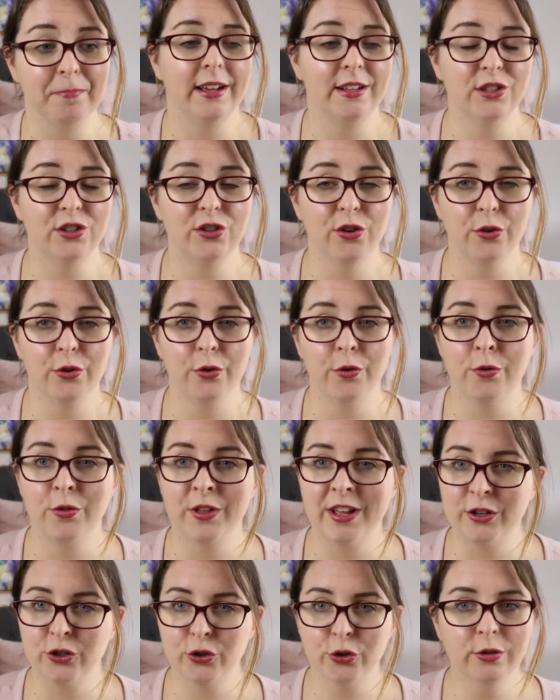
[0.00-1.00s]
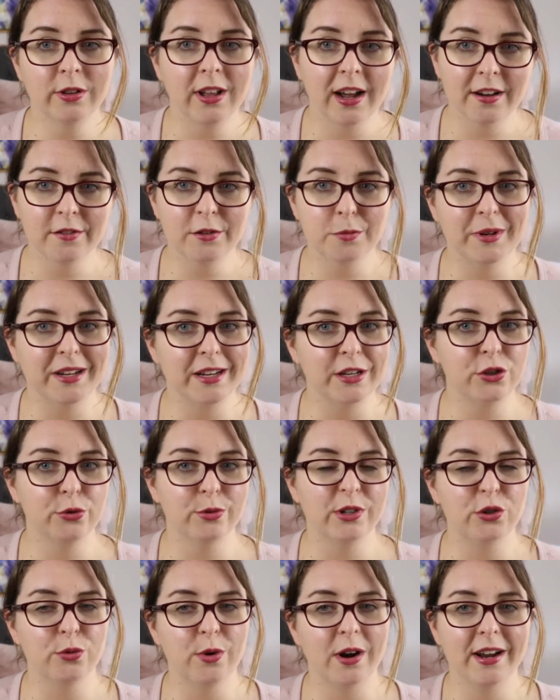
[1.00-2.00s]
And so their two lives begin to
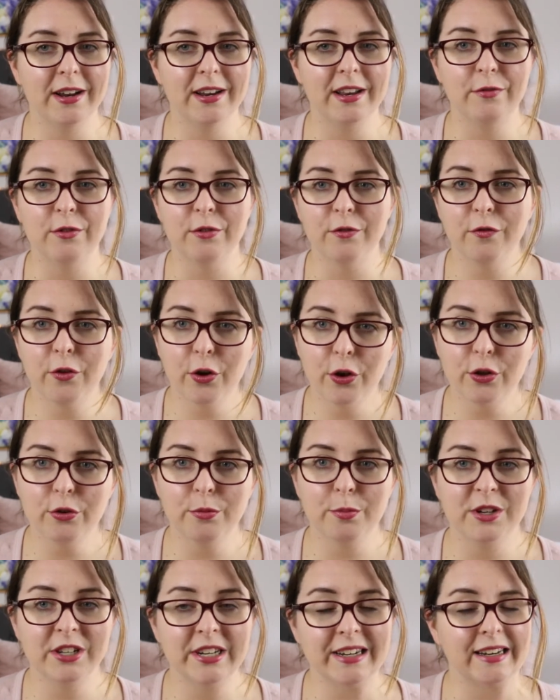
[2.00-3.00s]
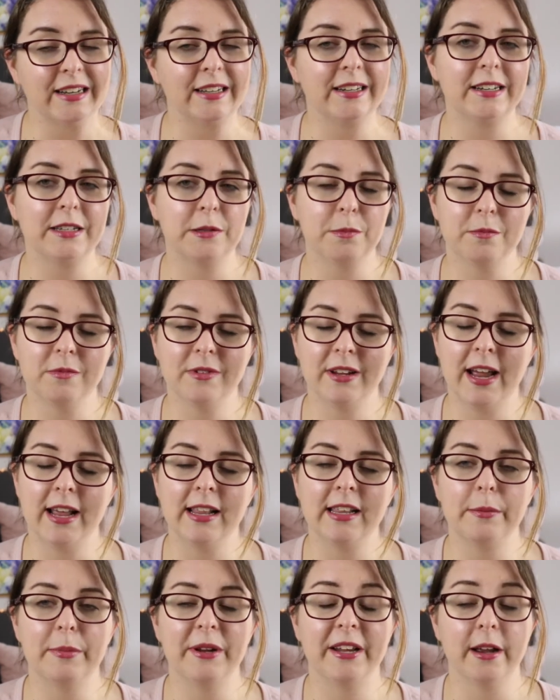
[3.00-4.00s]
entwine even further, particularly as
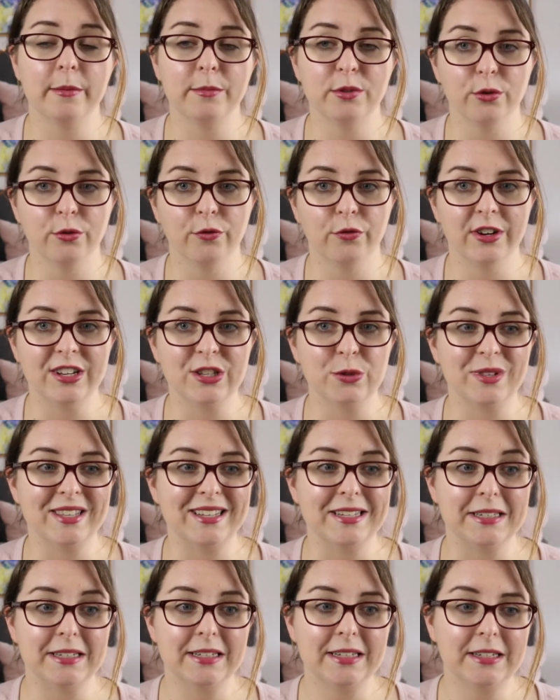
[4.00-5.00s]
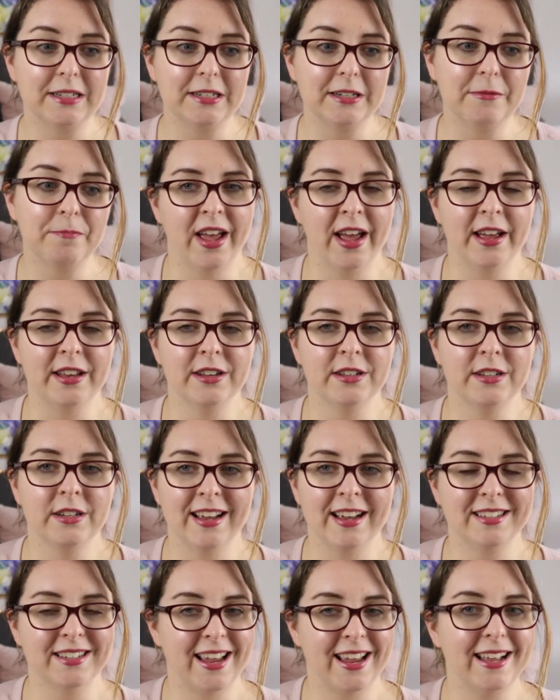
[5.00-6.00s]
Callie becomes good friends with his sister and
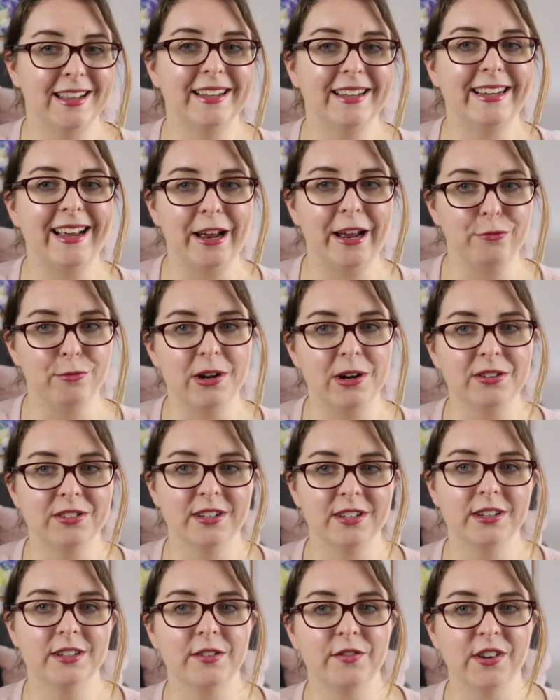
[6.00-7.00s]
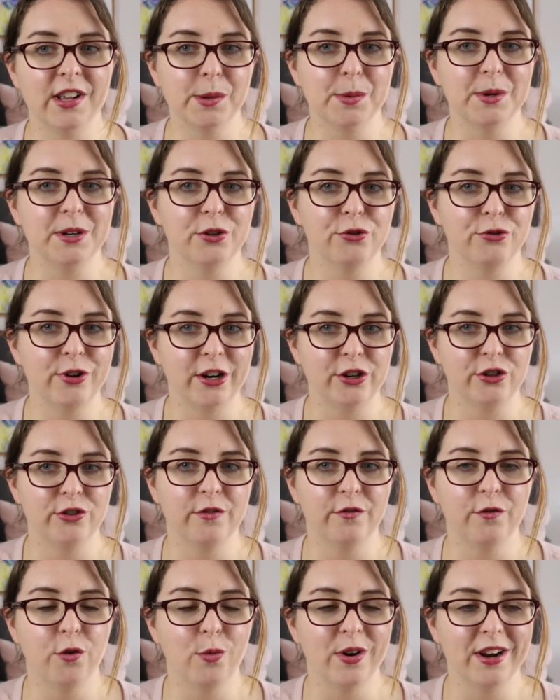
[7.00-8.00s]
as Callie and Ralston develop an attraction
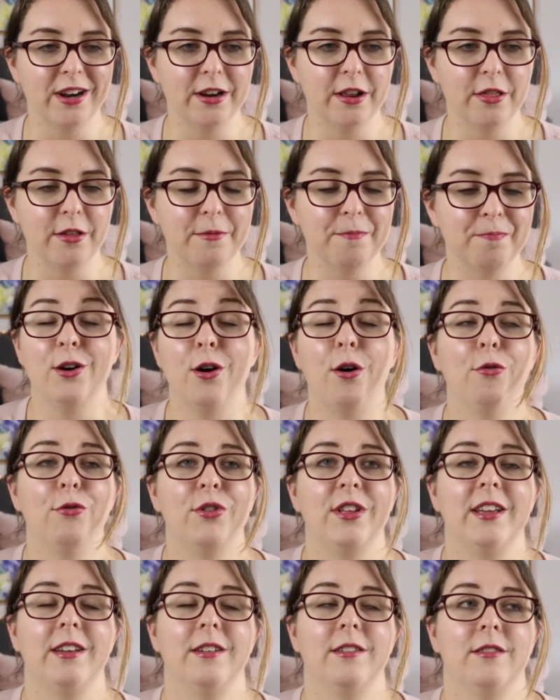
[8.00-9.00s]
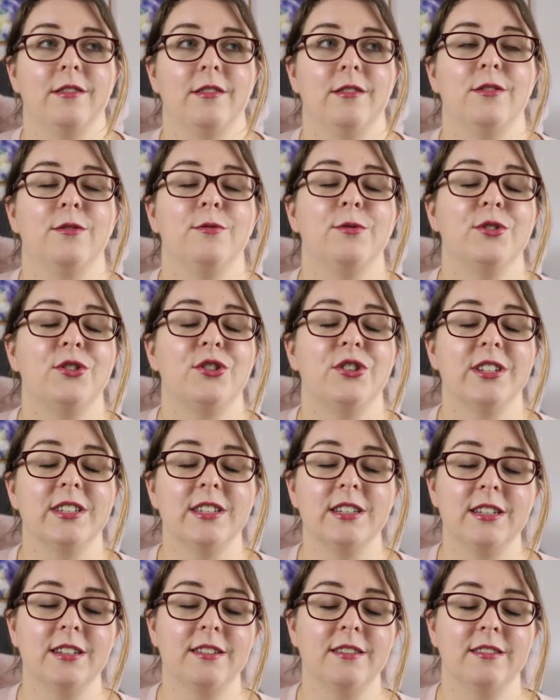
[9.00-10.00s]
for one another. The whole thing was
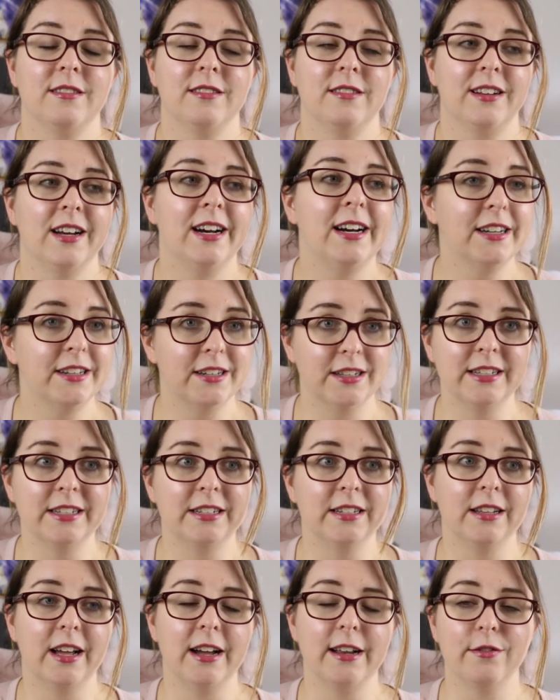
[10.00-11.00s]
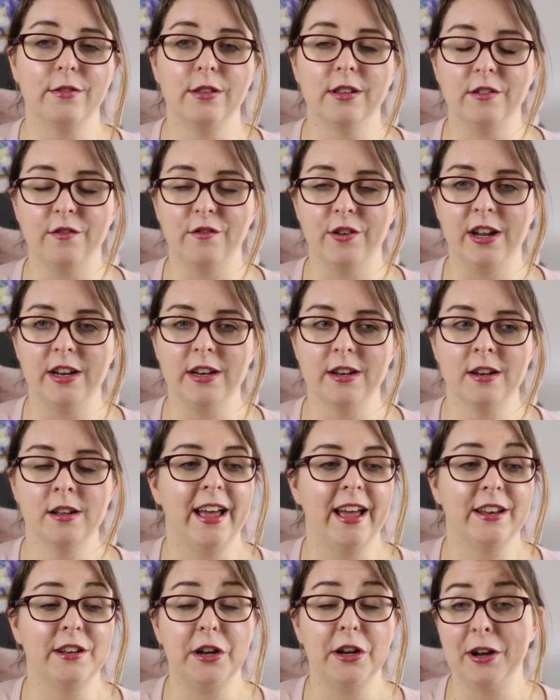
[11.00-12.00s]
just utterly delightful and fun,
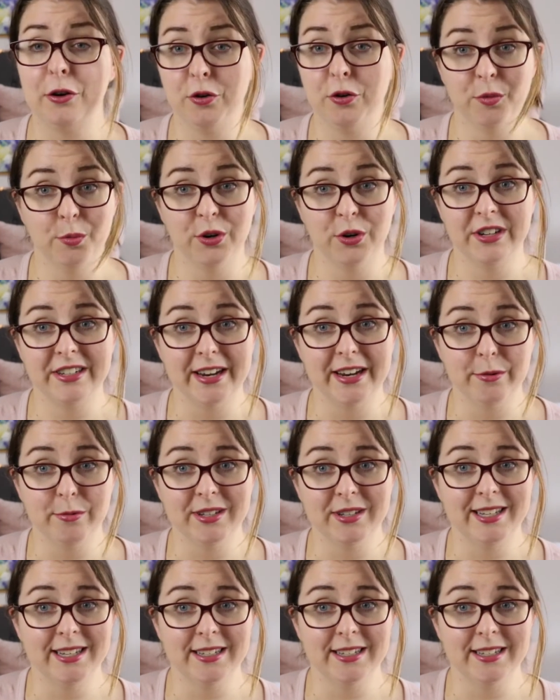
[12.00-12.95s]
and I couldn't put it down once I